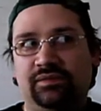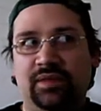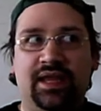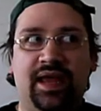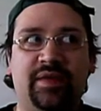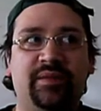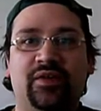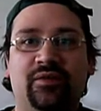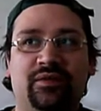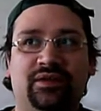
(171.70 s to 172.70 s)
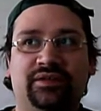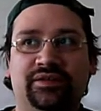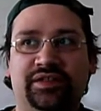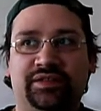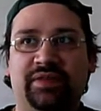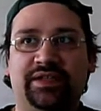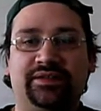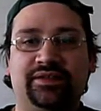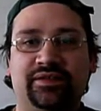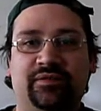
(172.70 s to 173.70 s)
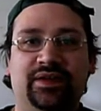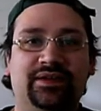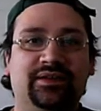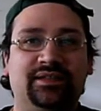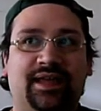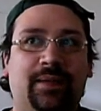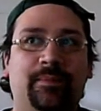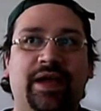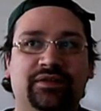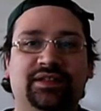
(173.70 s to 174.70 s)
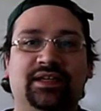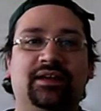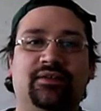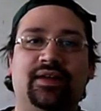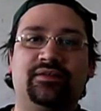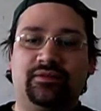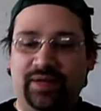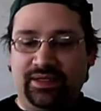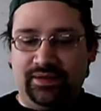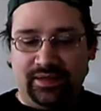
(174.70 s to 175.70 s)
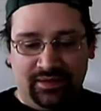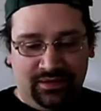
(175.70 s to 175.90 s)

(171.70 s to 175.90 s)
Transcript: an MMO where you just basically use your vehicle as like a mount to get around quickly?